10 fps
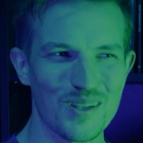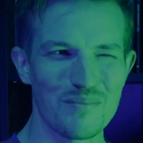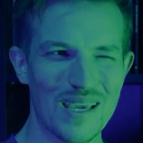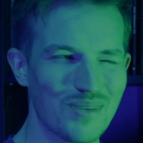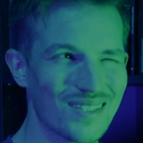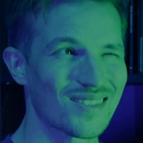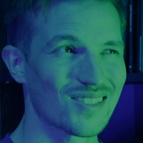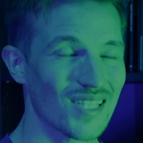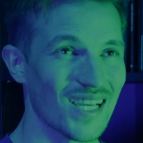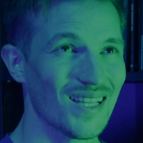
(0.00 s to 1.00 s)
that they're maybe
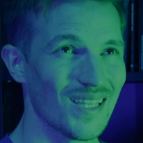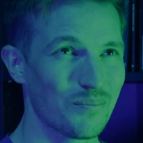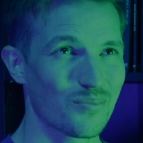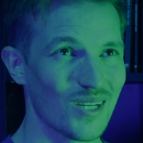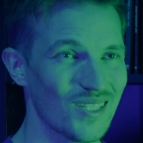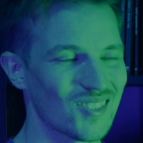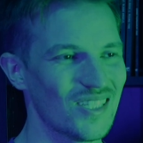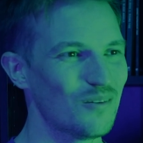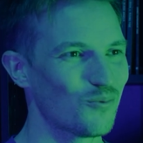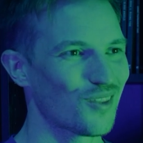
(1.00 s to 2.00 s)
slightly
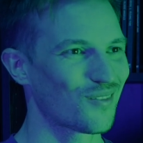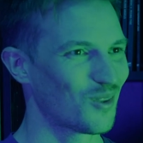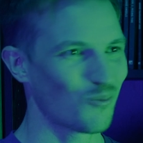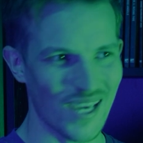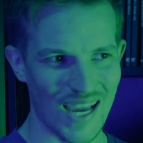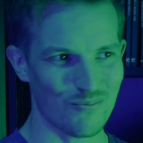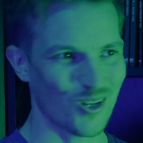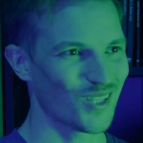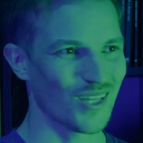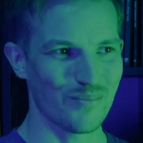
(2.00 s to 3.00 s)
pricey with the way I'm
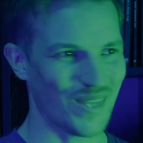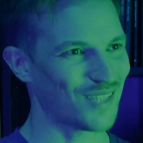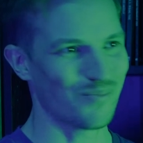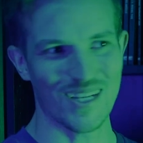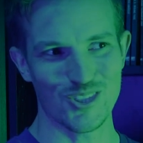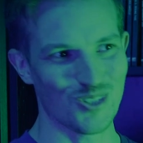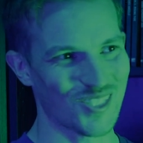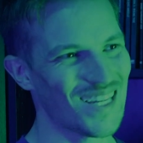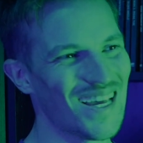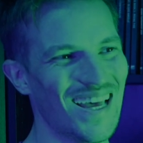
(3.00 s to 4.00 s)
running them, but that's my
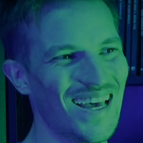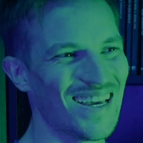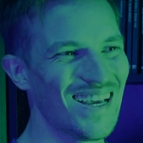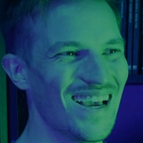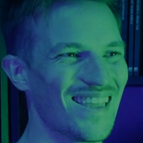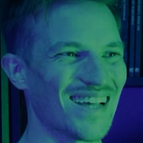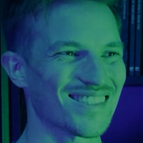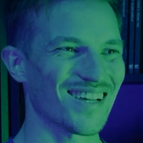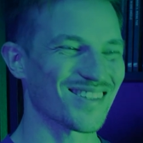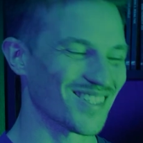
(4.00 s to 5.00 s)
choice.
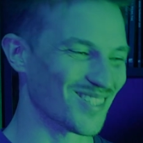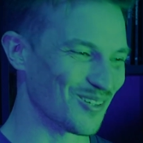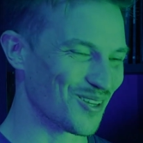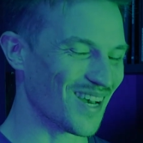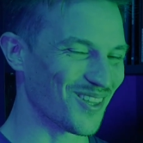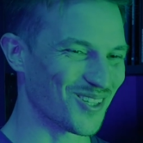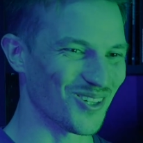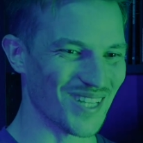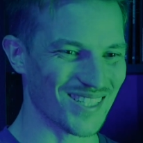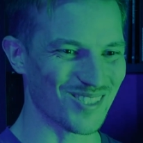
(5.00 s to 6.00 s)
That's nothing to do with how the
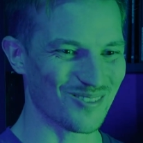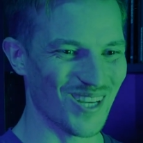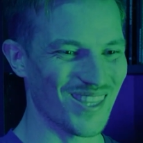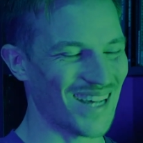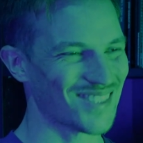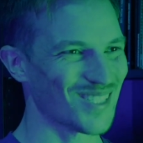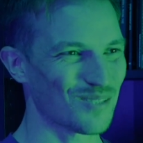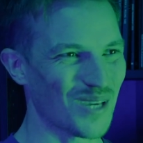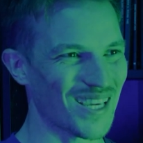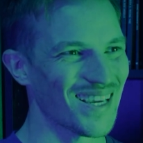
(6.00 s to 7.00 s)
Codex is written. That's just
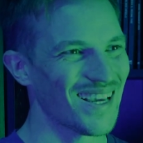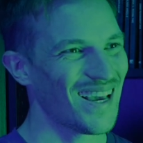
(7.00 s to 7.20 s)
me.